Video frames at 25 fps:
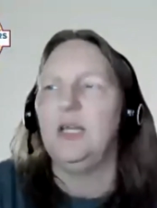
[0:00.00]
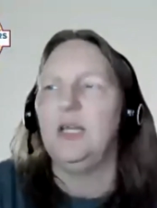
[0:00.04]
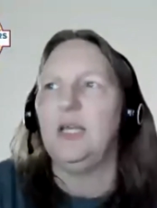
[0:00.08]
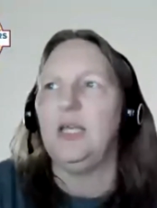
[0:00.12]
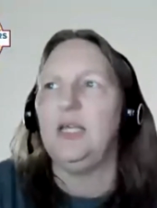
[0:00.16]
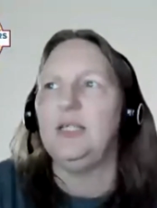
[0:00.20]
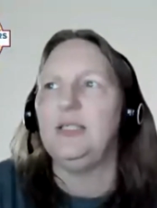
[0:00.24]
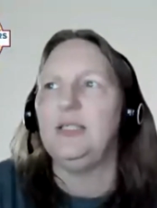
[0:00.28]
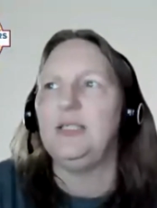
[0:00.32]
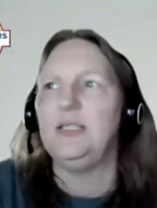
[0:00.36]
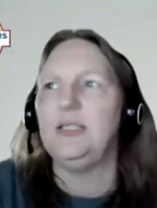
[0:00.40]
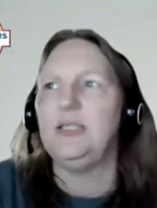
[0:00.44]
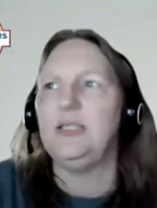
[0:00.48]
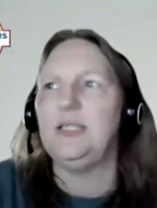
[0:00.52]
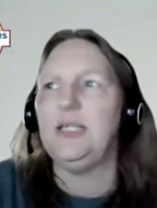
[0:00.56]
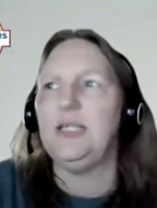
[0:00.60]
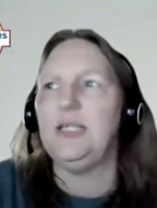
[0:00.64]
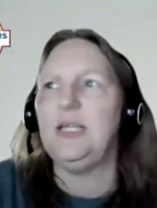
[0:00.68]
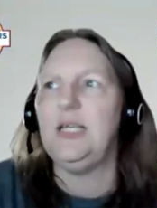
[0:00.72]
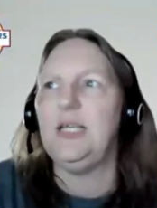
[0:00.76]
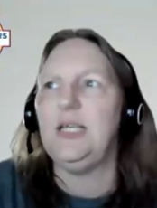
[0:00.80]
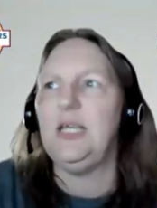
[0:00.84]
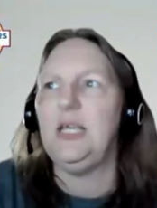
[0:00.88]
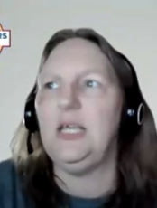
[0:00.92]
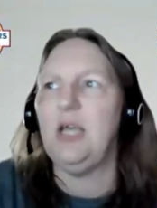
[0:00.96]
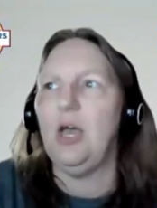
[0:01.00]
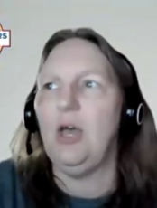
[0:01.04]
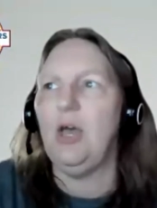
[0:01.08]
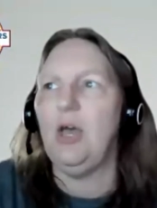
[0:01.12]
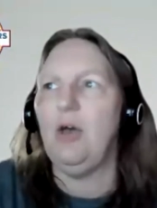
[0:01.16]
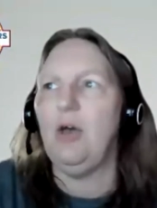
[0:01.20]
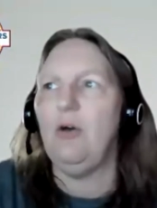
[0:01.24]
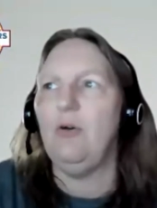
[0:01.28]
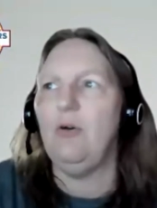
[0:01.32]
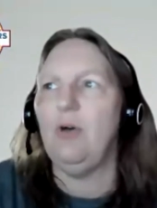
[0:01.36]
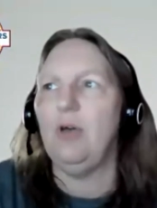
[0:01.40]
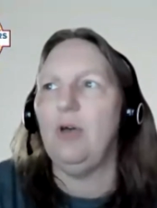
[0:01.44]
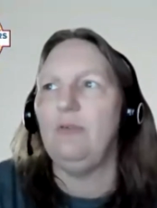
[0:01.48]
He is the CEO
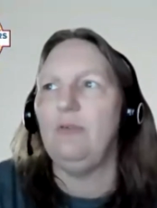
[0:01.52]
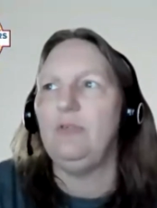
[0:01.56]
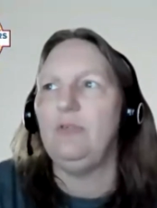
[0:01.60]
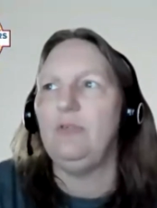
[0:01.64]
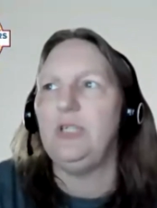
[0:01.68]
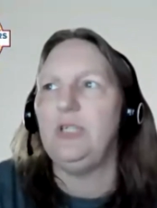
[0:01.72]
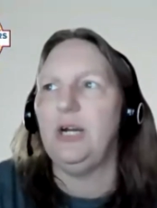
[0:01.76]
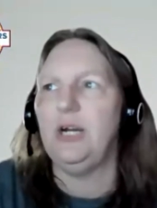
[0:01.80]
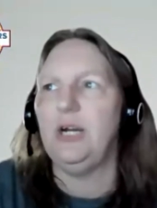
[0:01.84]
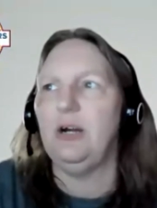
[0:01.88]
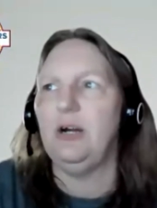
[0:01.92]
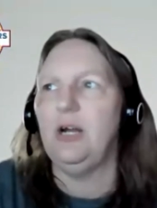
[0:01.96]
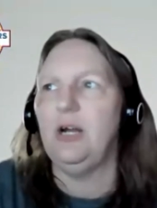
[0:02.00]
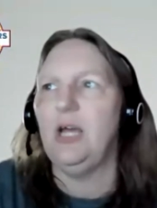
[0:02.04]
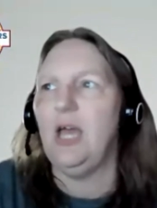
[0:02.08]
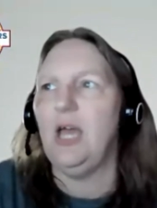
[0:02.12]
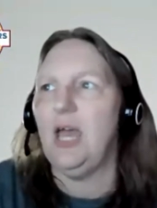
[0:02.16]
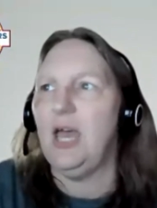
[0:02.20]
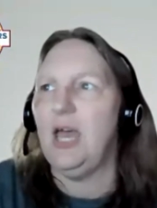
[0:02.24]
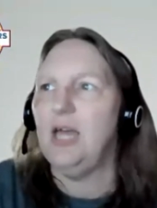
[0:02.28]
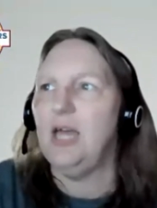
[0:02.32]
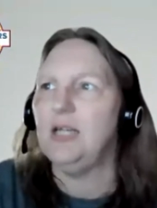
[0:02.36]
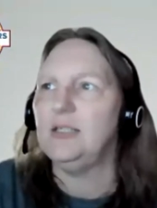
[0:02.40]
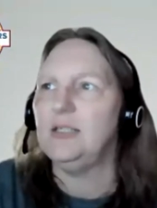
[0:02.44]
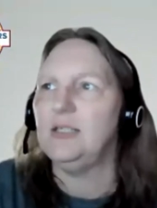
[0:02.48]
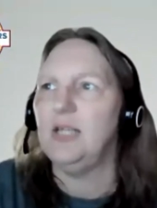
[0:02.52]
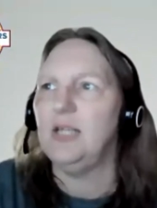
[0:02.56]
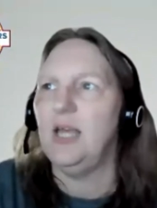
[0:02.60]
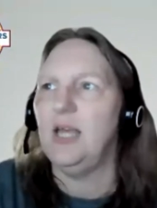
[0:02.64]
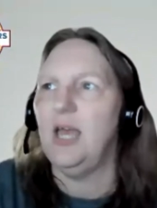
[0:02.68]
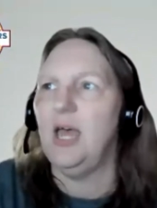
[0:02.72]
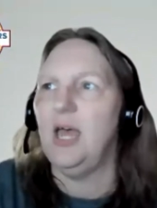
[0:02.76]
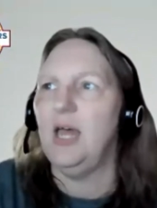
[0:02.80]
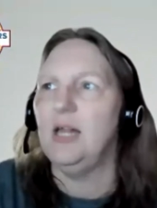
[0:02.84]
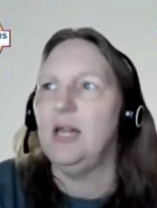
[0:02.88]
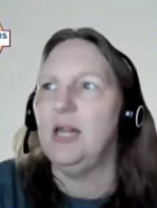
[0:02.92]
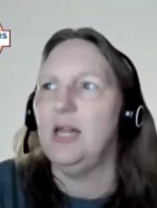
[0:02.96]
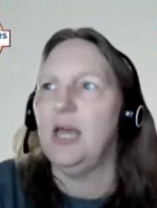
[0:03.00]
of TerraX
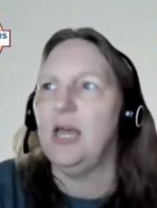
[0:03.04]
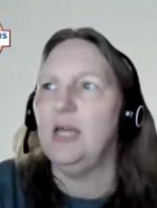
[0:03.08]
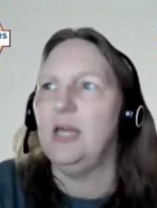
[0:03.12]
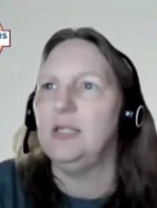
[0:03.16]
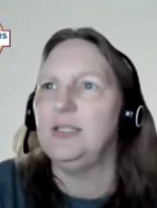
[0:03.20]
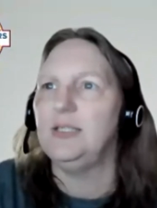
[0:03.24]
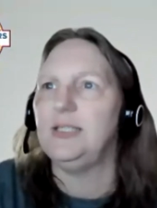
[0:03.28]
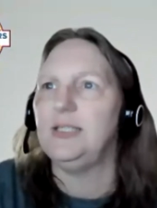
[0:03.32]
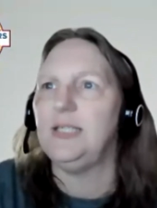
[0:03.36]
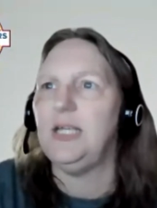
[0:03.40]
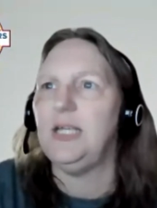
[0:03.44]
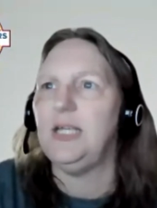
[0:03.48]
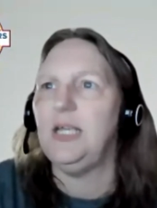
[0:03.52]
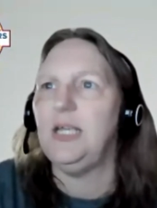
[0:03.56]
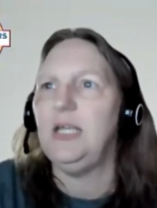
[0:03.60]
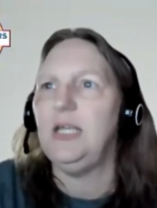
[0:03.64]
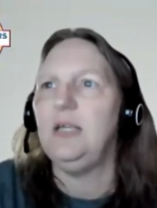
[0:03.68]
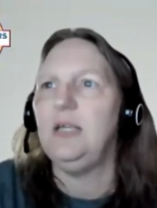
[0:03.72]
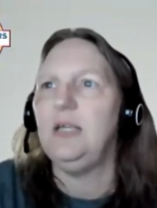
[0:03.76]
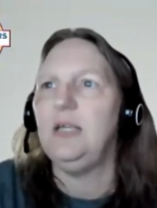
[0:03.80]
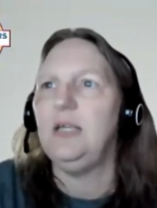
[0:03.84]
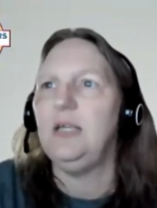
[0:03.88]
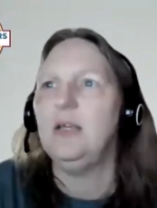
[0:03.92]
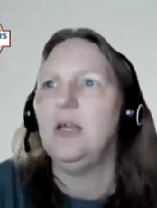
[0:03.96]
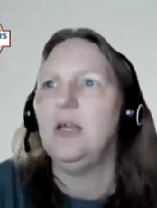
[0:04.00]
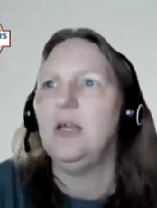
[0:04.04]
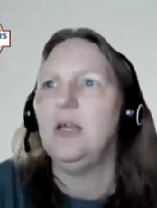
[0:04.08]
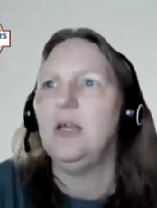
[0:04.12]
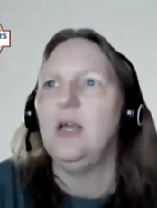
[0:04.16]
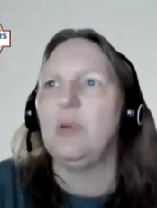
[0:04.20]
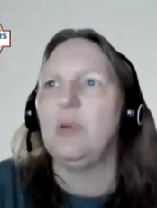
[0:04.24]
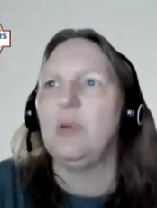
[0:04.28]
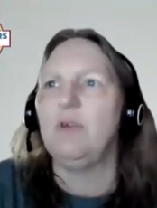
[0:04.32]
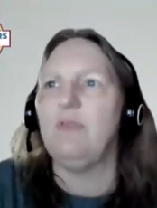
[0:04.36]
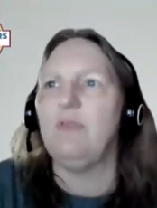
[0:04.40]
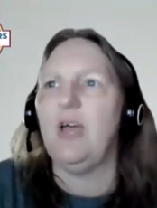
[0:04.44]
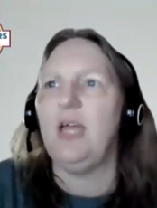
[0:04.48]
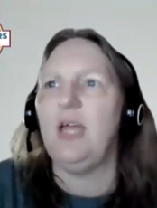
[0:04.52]
LLC,
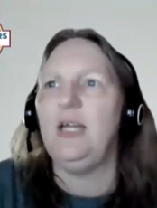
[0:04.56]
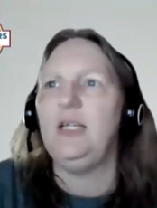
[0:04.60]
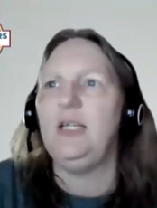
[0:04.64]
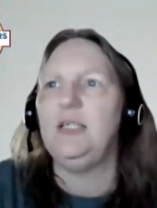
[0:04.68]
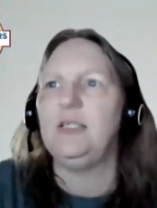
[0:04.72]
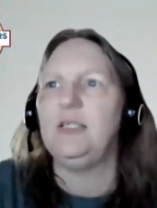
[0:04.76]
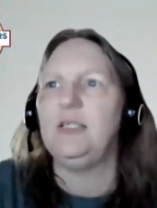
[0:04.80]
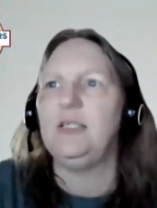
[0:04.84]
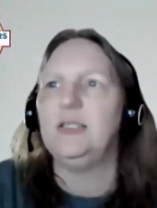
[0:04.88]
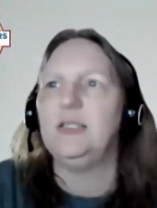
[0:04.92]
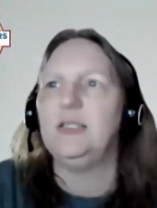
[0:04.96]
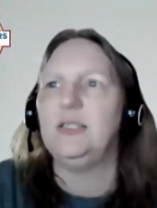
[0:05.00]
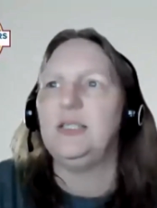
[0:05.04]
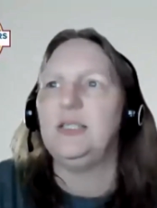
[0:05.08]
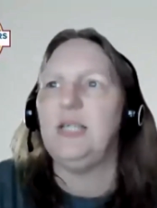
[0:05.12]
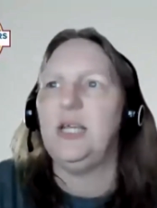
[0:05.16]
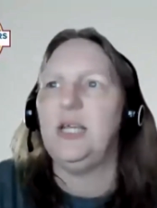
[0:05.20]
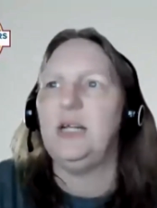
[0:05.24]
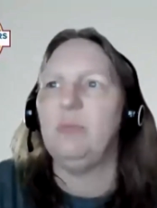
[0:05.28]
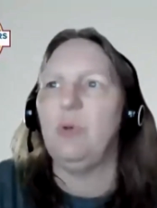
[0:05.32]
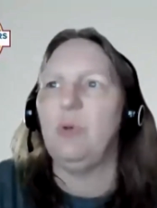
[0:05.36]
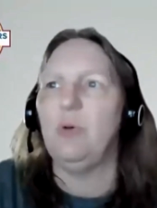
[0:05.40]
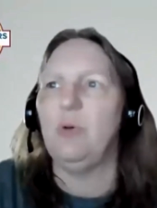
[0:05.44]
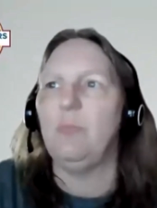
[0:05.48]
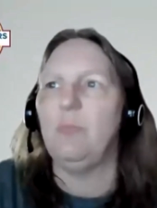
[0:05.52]
providing sustainable